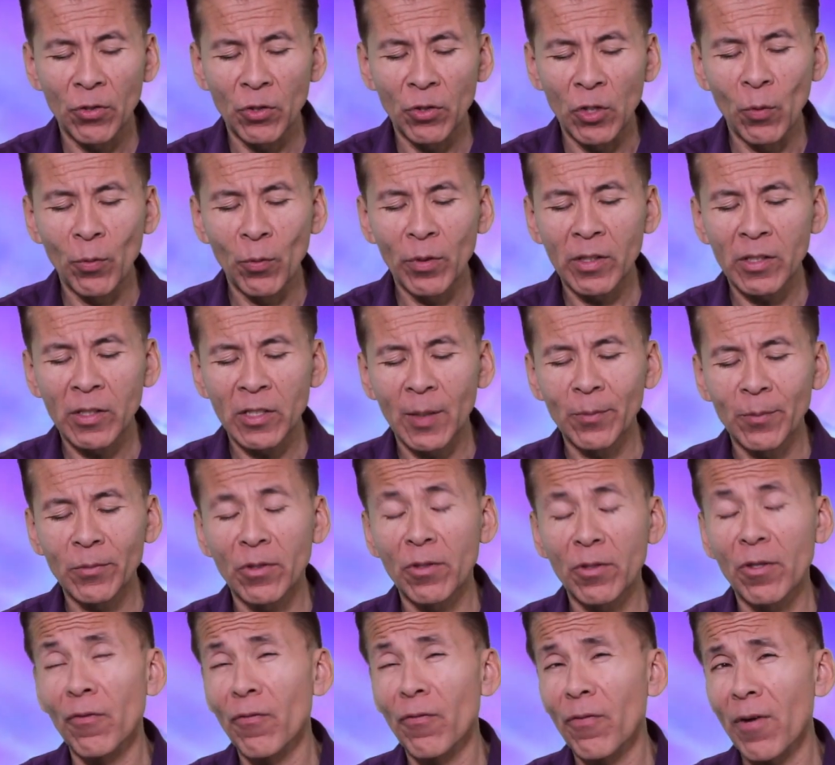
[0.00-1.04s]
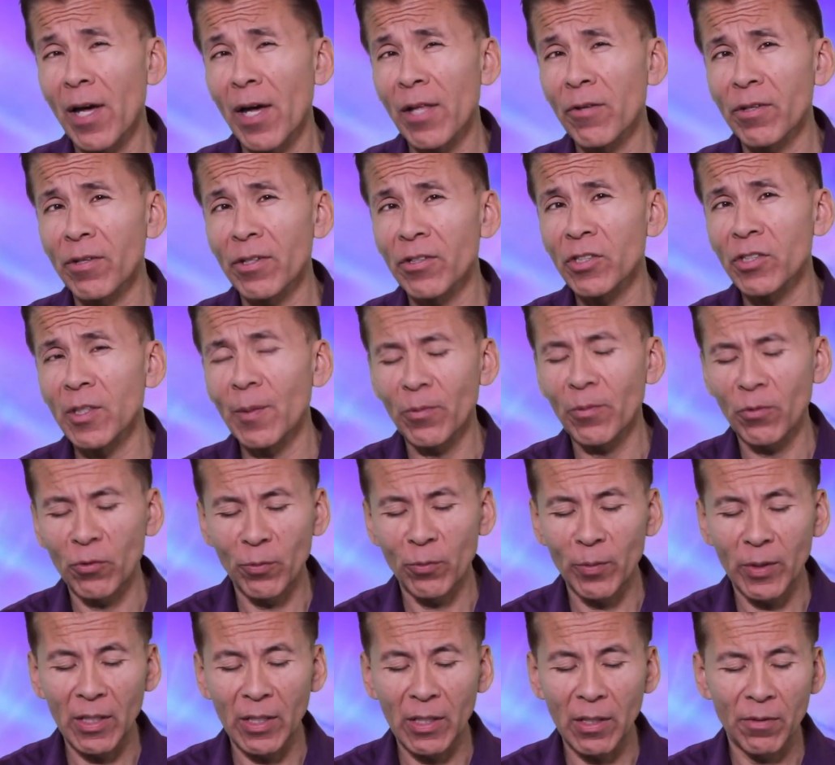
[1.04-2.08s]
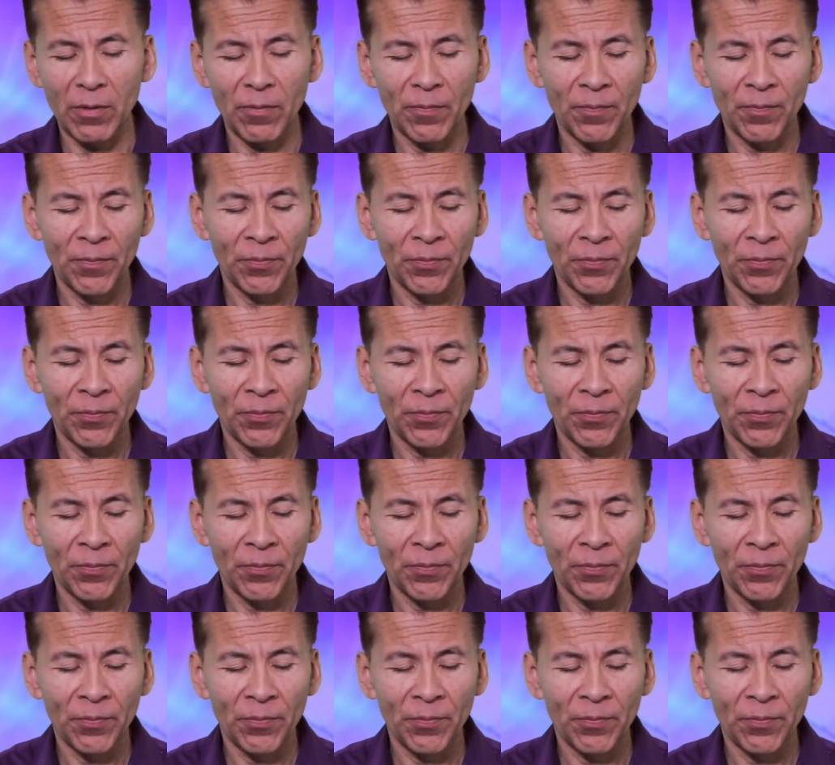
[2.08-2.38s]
No one comes to the Father except through me.